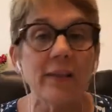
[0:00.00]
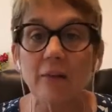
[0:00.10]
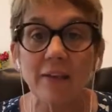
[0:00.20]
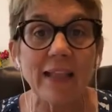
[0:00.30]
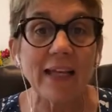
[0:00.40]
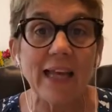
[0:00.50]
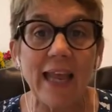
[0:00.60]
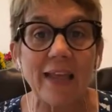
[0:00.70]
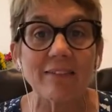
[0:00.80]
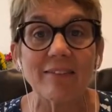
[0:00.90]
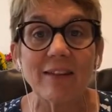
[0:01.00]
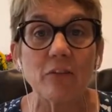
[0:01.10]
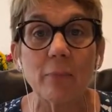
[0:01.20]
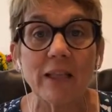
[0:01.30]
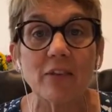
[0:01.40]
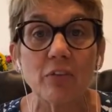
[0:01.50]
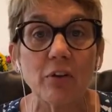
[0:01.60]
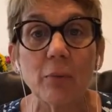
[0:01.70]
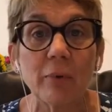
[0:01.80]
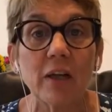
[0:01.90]
The only thing I ask is that you make a
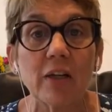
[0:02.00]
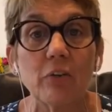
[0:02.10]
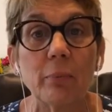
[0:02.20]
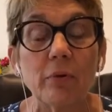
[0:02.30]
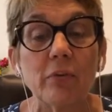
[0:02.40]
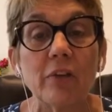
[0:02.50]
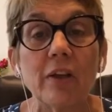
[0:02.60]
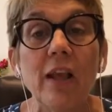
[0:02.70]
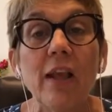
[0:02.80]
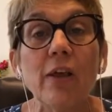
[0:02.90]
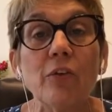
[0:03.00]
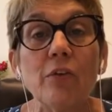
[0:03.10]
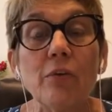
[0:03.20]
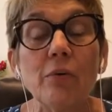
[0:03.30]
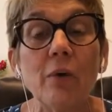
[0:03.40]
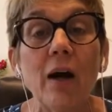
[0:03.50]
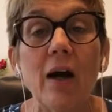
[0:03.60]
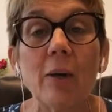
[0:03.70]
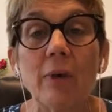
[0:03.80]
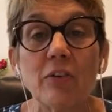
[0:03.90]
charitable contribution to
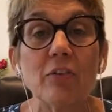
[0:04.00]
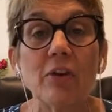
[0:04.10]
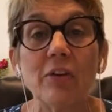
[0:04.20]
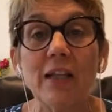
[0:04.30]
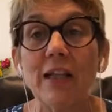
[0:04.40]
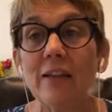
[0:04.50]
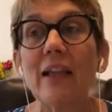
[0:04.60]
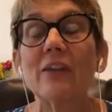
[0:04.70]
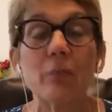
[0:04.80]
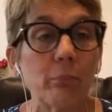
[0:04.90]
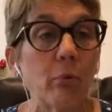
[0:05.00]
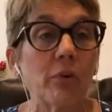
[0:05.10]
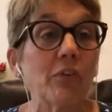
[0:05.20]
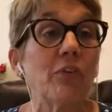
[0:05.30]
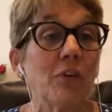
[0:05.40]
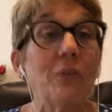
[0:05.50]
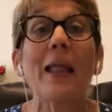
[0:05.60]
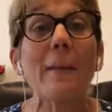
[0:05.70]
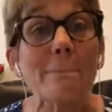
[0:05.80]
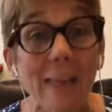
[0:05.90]
a charity that's important to you,
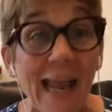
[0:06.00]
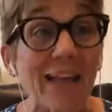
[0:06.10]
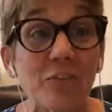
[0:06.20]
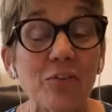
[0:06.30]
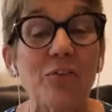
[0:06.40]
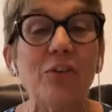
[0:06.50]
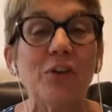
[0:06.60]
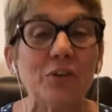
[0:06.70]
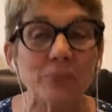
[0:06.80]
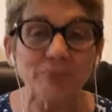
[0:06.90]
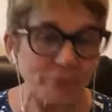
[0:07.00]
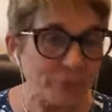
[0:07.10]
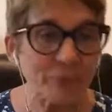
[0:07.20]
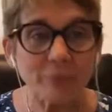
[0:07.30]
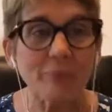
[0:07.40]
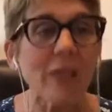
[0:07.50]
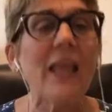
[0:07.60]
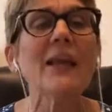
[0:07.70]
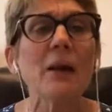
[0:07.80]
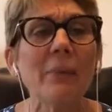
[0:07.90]
that matters to you,
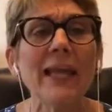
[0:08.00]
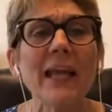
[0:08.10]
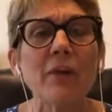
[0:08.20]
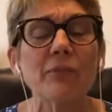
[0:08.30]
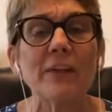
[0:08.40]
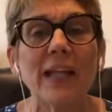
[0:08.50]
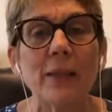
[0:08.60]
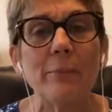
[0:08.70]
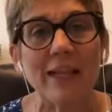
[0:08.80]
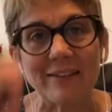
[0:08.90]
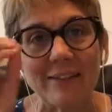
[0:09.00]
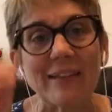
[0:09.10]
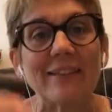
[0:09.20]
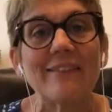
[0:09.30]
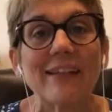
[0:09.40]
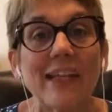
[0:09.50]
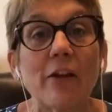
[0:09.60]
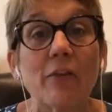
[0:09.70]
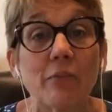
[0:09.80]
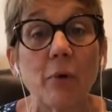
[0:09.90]
and come hang out for 90 minutes and let's dig
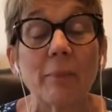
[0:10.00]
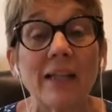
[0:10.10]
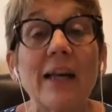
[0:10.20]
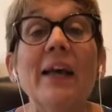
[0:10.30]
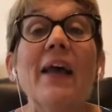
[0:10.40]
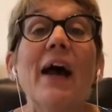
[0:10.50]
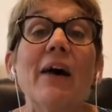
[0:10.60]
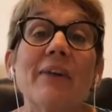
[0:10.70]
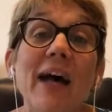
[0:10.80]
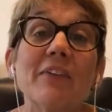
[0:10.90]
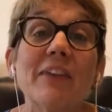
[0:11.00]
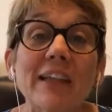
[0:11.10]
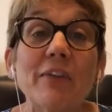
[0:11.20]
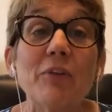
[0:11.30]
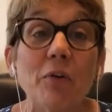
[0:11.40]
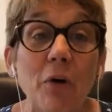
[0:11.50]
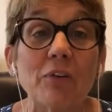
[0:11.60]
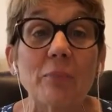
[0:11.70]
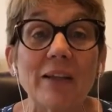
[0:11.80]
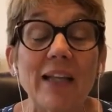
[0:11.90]
into the formula of how to live your
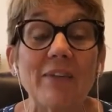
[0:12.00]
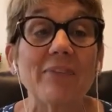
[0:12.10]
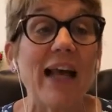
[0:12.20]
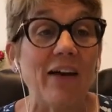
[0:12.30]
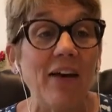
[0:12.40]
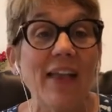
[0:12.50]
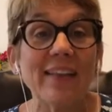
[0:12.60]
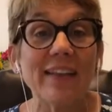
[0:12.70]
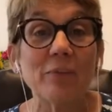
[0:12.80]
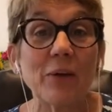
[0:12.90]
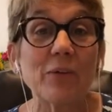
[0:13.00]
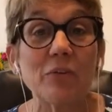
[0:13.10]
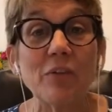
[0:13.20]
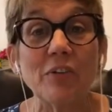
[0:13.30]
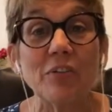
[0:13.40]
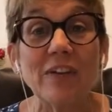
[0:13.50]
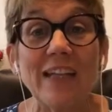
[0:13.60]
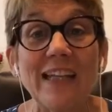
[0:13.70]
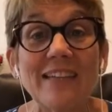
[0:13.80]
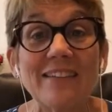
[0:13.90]
ultimate life now. The registration
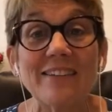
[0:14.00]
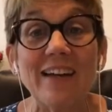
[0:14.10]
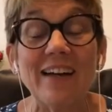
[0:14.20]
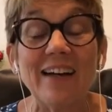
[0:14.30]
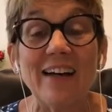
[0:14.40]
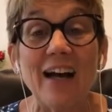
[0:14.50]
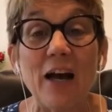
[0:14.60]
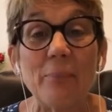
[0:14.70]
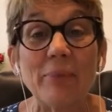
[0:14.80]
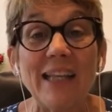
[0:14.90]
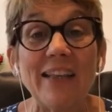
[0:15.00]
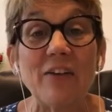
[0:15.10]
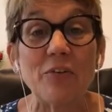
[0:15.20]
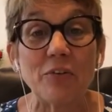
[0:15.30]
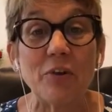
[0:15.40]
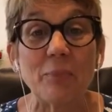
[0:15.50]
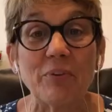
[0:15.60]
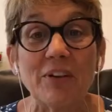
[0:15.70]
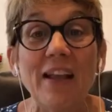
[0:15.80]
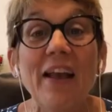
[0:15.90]
is up in the
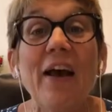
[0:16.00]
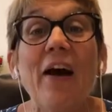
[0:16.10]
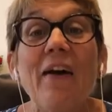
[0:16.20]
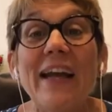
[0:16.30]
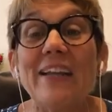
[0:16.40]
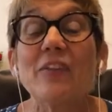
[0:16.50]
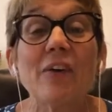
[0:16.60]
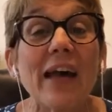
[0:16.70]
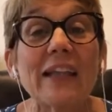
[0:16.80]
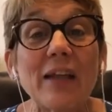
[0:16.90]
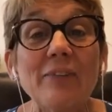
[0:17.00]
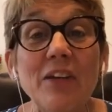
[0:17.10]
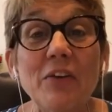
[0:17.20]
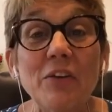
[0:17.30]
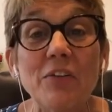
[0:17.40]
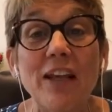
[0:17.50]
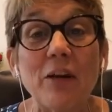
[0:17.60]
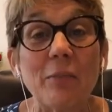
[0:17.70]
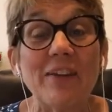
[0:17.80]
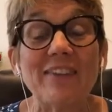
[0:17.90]
description. All right, so I'd love to hear your
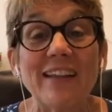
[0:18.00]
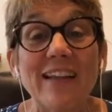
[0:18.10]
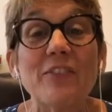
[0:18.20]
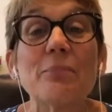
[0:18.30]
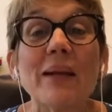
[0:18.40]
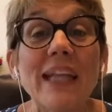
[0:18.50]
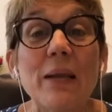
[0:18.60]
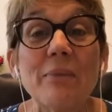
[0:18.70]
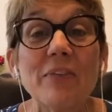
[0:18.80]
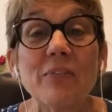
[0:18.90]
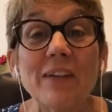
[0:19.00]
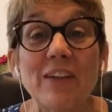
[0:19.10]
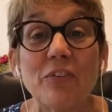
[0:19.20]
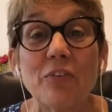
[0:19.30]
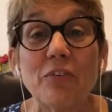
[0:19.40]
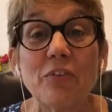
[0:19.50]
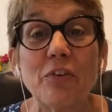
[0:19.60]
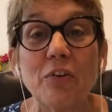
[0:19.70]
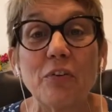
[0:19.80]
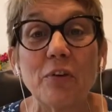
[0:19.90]
takeaways on this. My name is Felicia
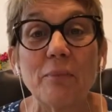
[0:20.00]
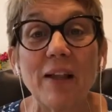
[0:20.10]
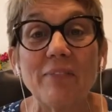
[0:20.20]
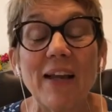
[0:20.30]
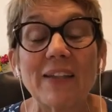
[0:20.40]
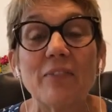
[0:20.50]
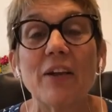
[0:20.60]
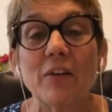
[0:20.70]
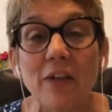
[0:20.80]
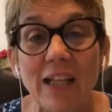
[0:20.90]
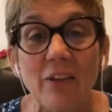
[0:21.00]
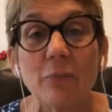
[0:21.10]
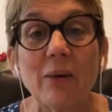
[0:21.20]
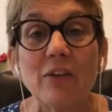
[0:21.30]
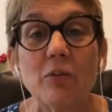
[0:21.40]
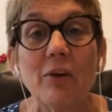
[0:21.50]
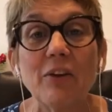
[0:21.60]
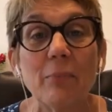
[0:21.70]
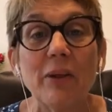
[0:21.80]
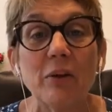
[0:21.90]
Searcy, your Dream Life Activator. It is my joy
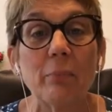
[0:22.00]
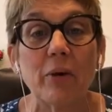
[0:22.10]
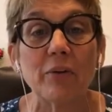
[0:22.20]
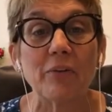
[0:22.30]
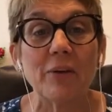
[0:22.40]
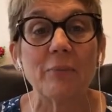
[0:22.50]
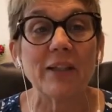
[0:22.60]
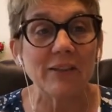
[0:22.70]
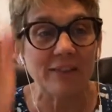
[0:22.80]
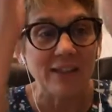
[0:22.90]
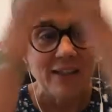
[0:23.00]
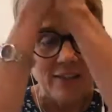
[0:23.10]
to be your partner in believing.